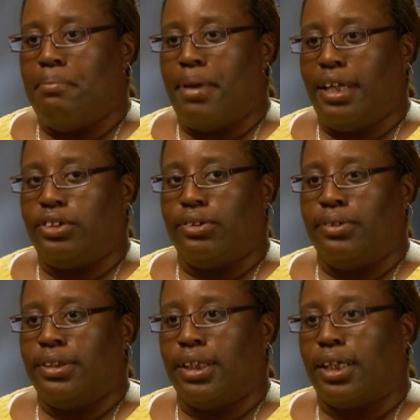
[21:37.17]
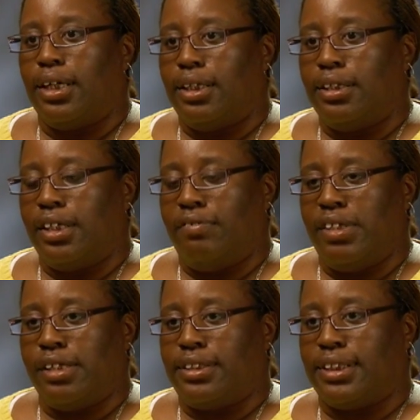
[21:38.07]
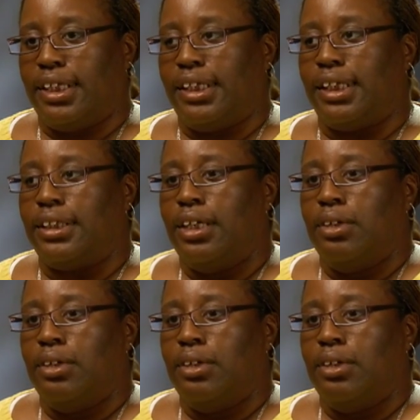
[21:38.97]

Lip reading: based on the color of their skin,